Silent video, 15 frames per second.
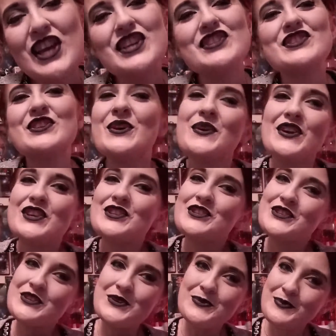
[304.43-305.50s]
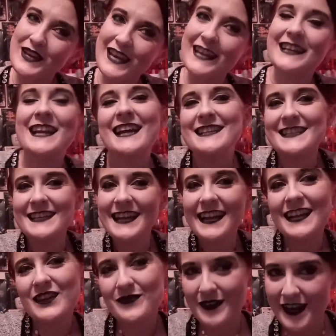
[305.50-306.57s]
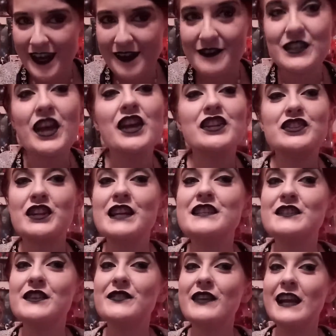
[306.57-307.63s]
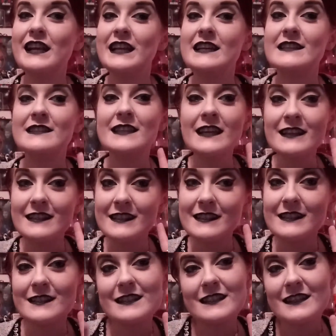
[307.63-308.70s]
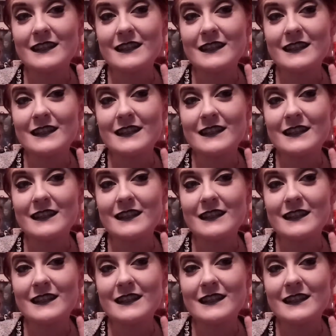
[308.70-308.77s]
is going to be 1985's Transylvania 6,